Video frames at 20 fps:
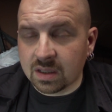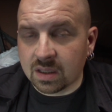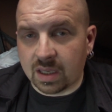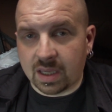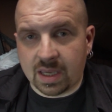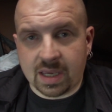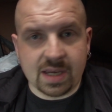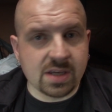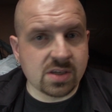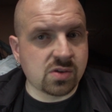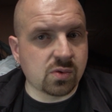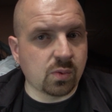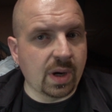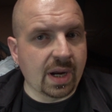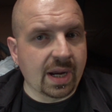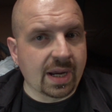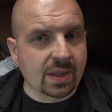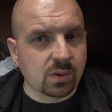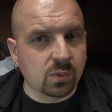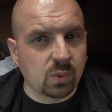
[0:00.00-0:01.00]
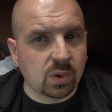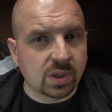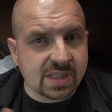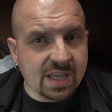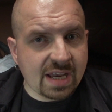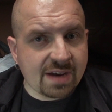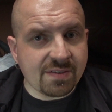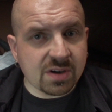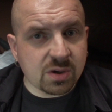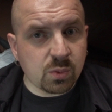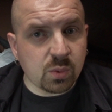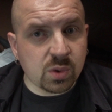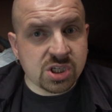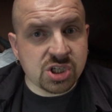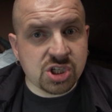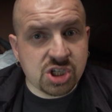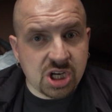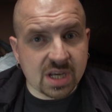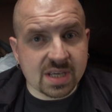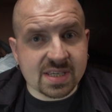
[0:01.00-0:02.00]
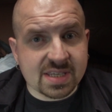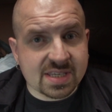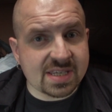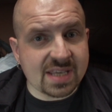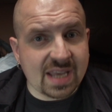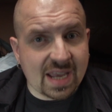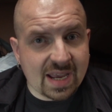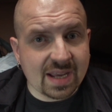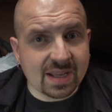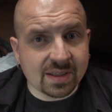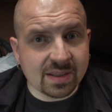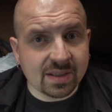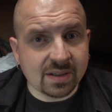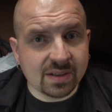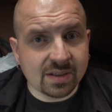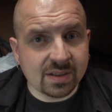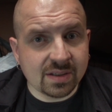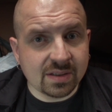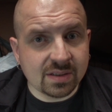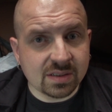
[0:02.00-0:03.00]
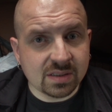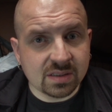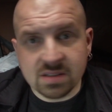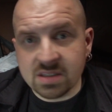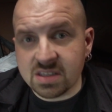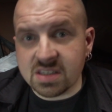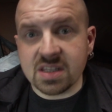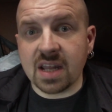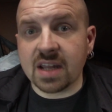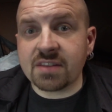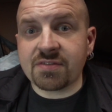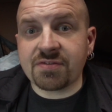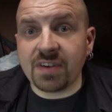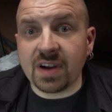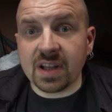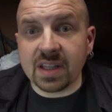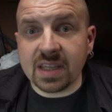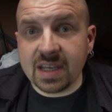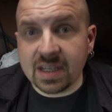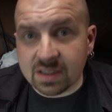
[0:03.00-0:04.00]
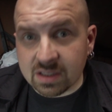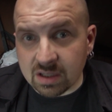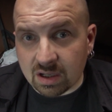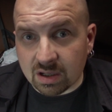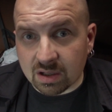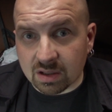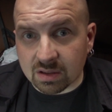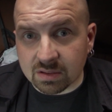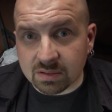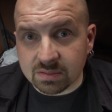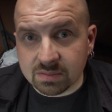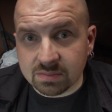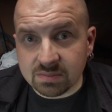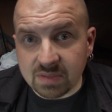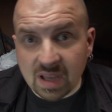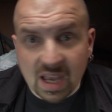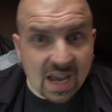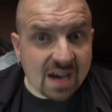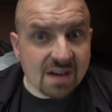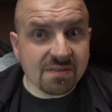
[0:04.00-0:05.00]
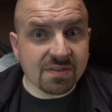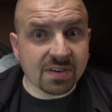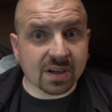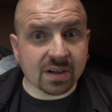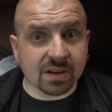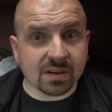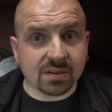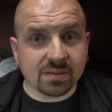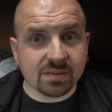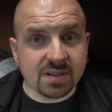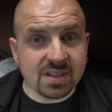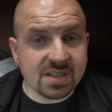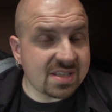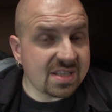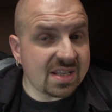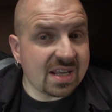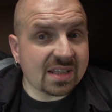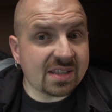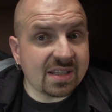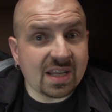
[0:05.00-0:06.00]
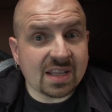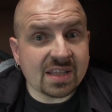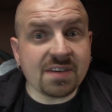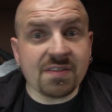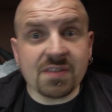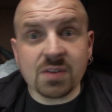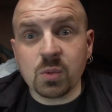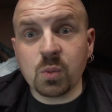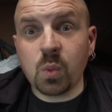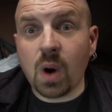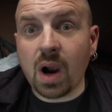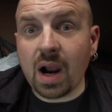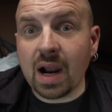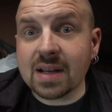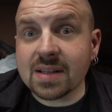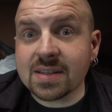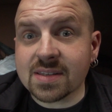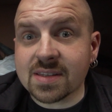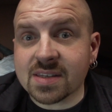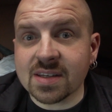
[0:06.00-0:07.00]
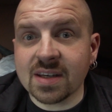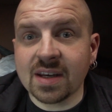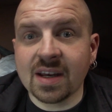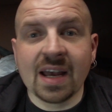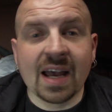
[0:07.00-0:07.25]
is when whatever was just said is not funny at all. Ever. It's not even once.